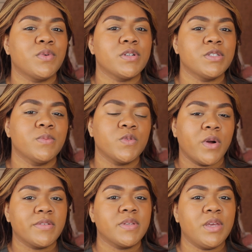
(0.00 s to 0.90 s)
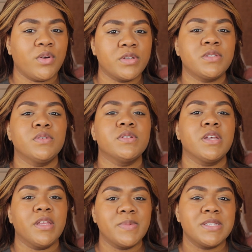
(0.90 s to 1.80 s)
for some Swarovski crystals, a
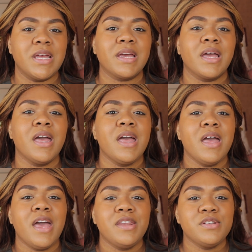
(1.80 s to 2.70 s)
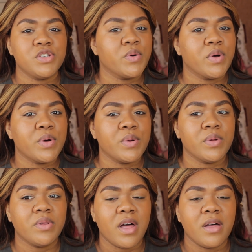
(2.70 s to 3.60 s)
lipstick, and a duo